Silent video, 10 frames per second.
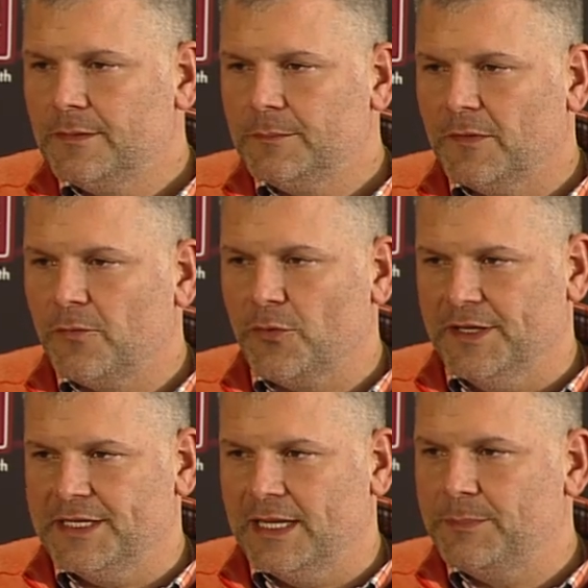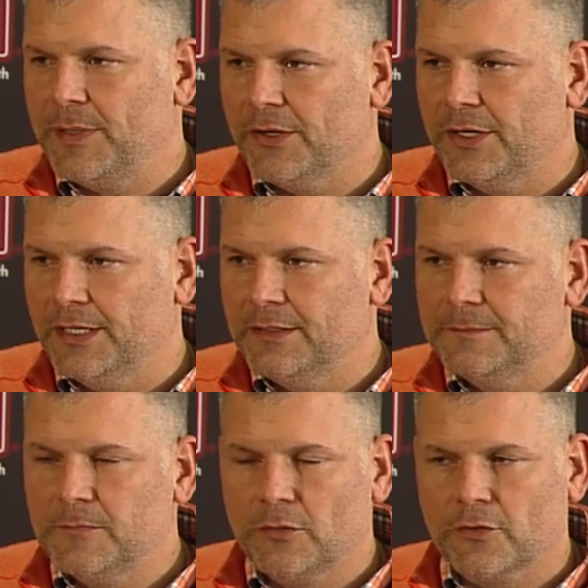before the dead period
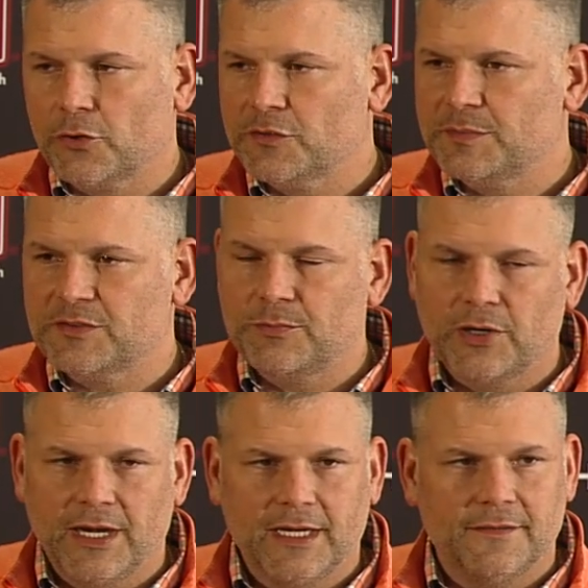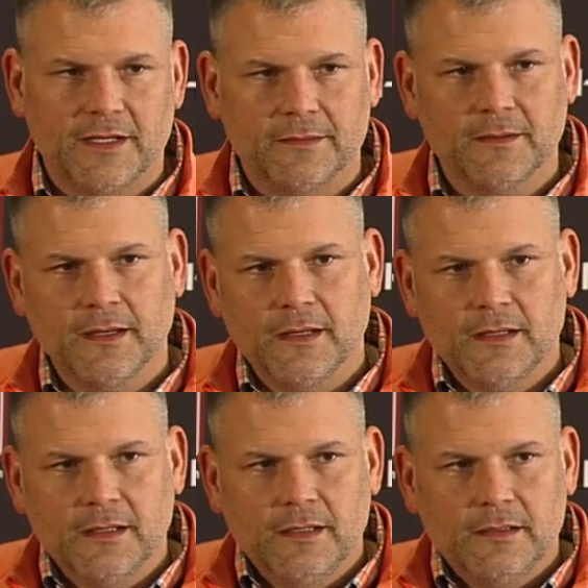over Christmas break, and then
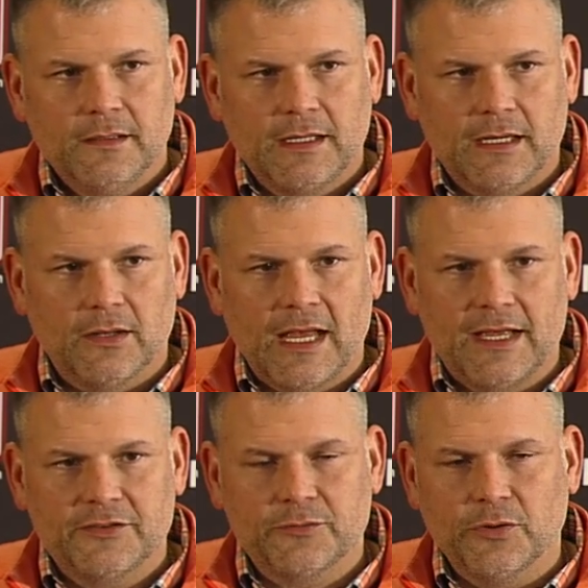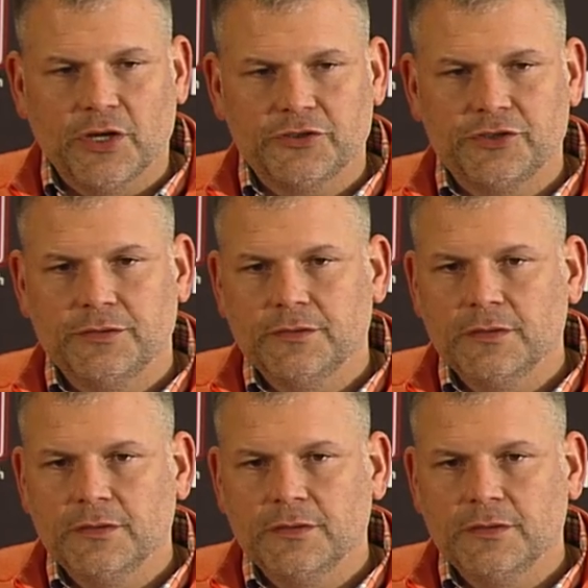a kind of last rush.